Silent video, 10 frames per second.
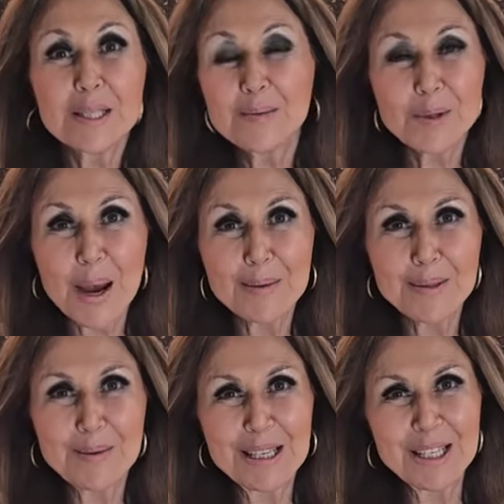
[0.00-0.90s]
subscribe
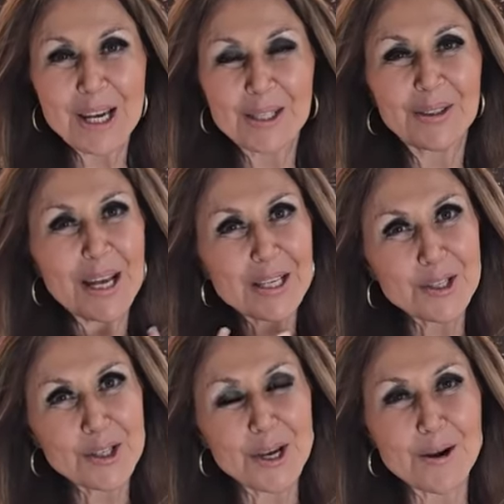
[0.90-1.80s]
to my channel and
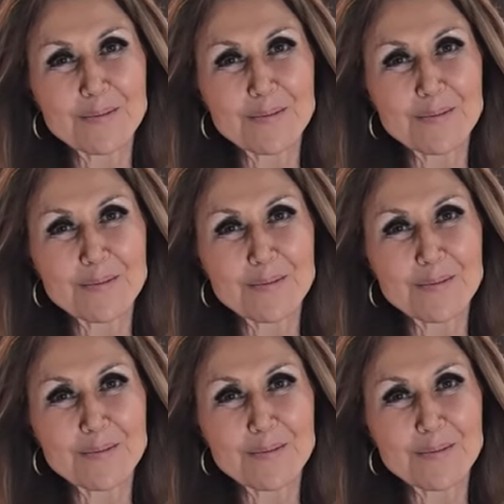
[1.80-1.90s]
share